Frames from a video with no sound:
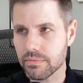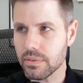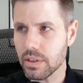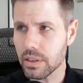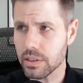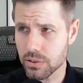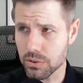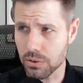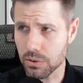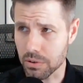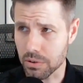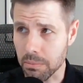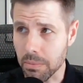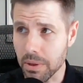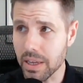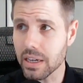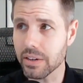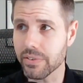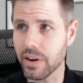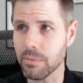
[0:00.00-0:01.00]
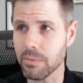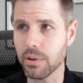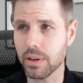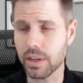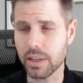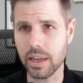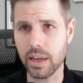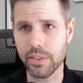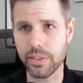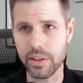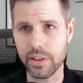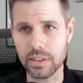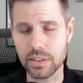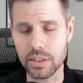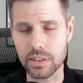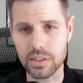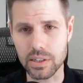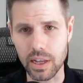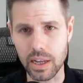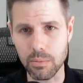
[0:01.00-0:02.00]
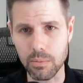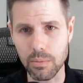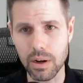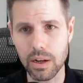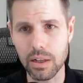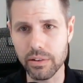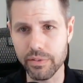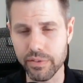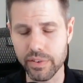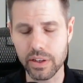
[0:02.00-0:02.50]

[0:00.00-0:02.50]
So to me, if I'm looking at things and saying, well,